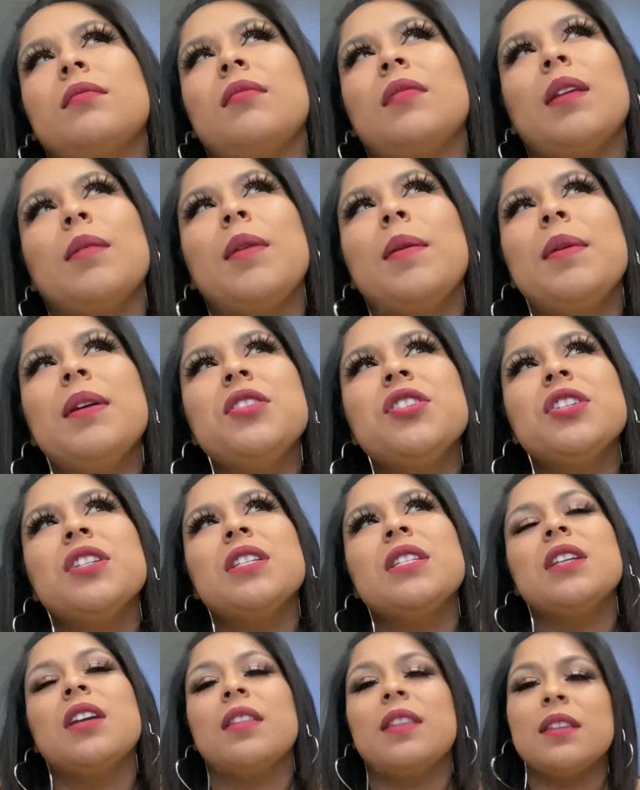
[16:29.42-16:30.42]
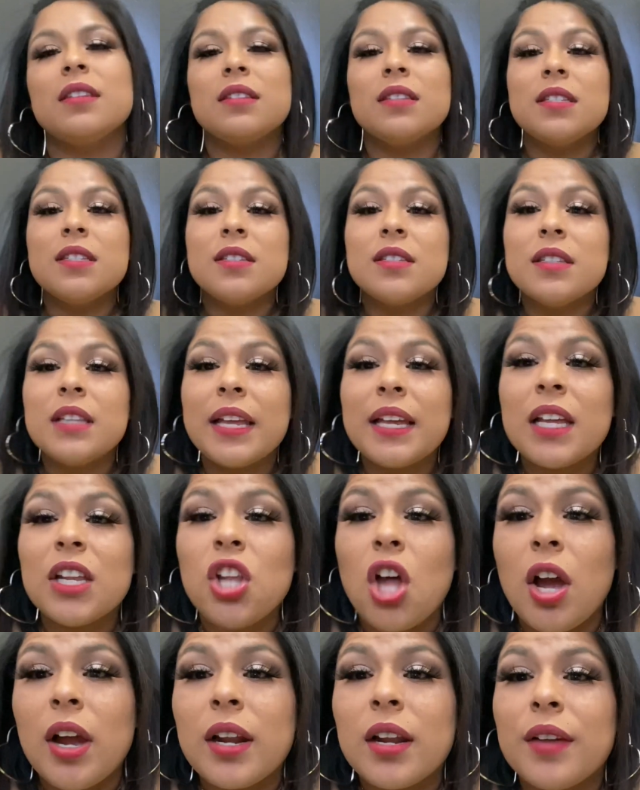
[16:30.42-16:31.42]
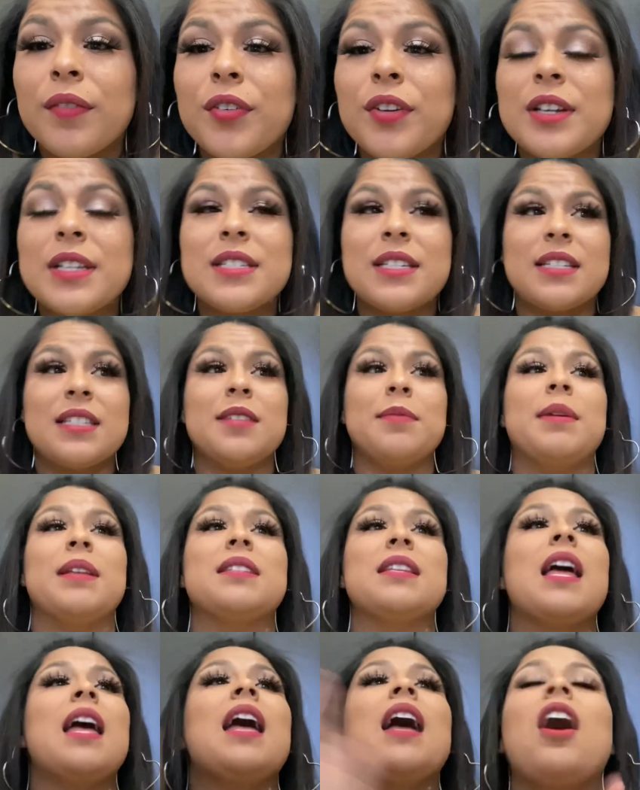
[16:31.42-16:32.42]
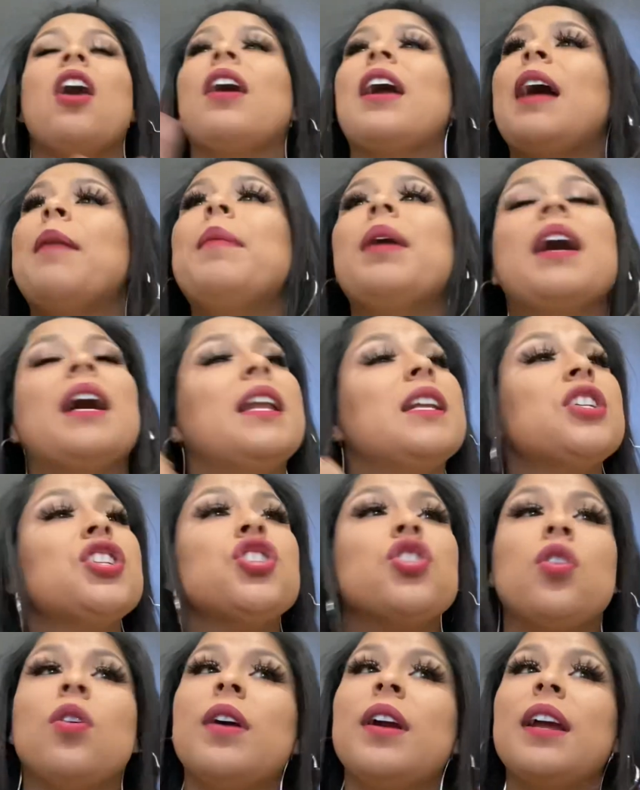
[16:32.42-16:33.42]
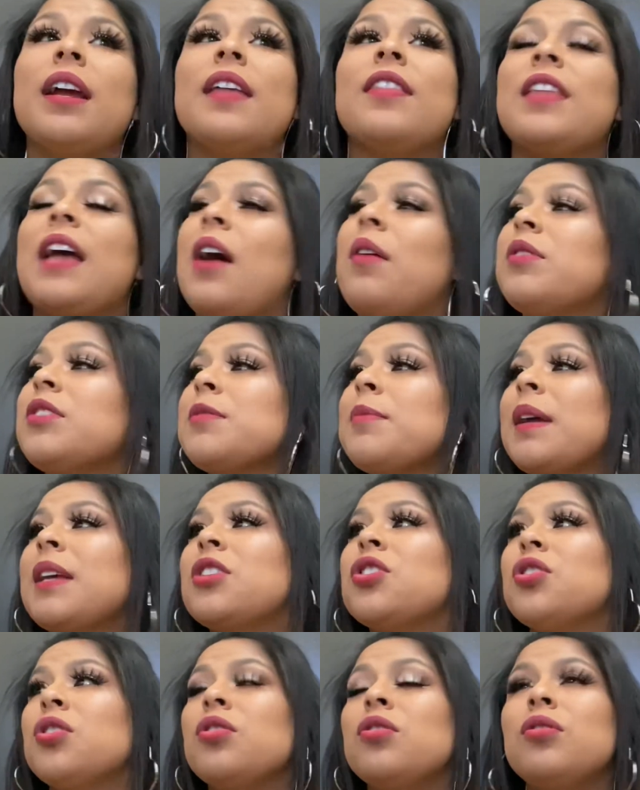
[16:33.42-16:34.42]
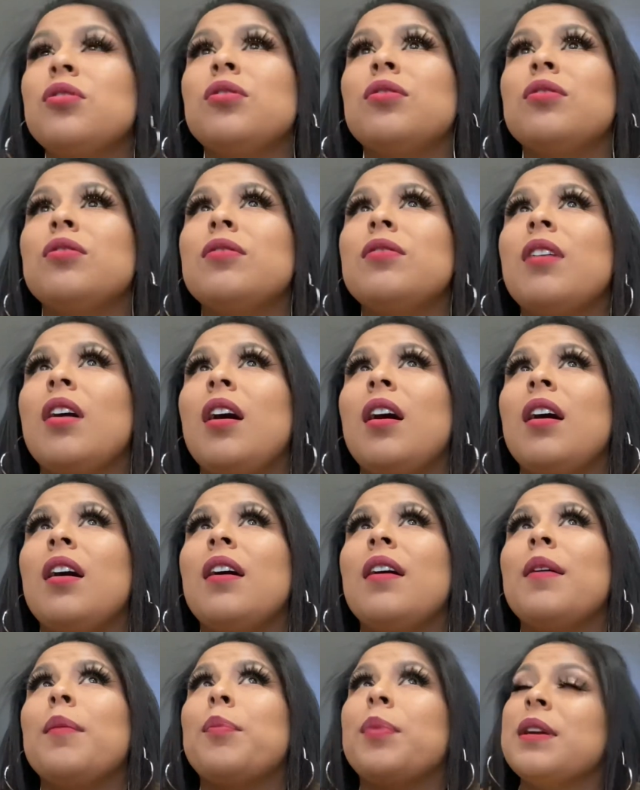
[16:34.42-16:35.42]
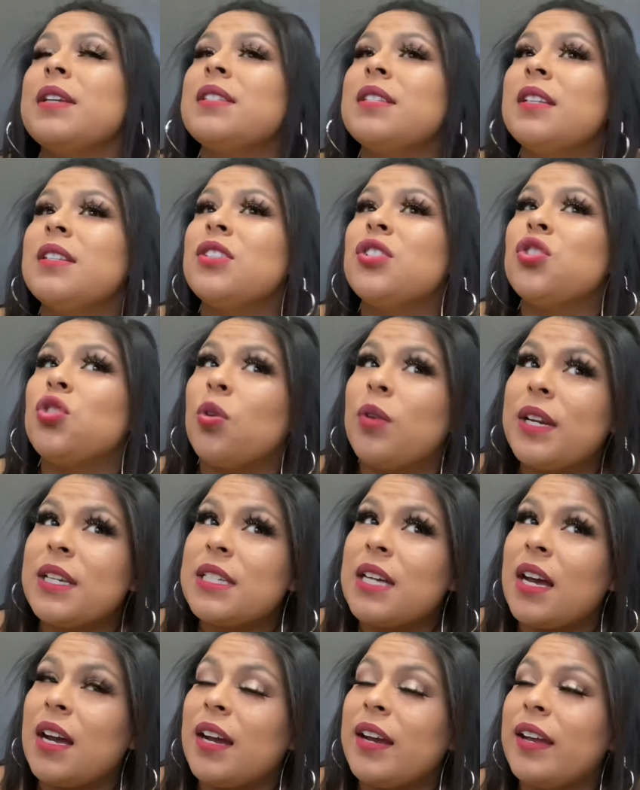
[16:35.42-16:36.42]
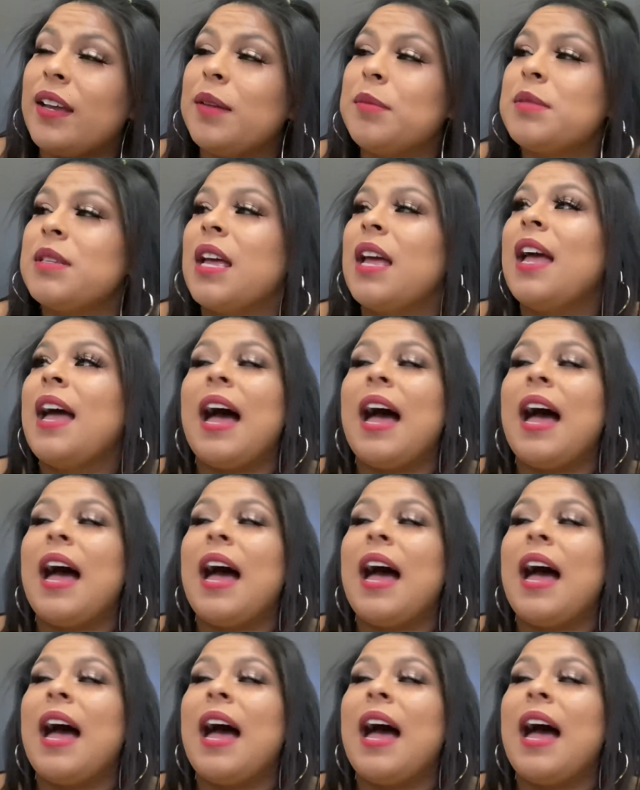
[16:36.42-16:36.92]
Maybe I should just tell you this. This is like long enough, already 60 minutes. Okay, I'm gonna cut it short. That was my 2 prison story times.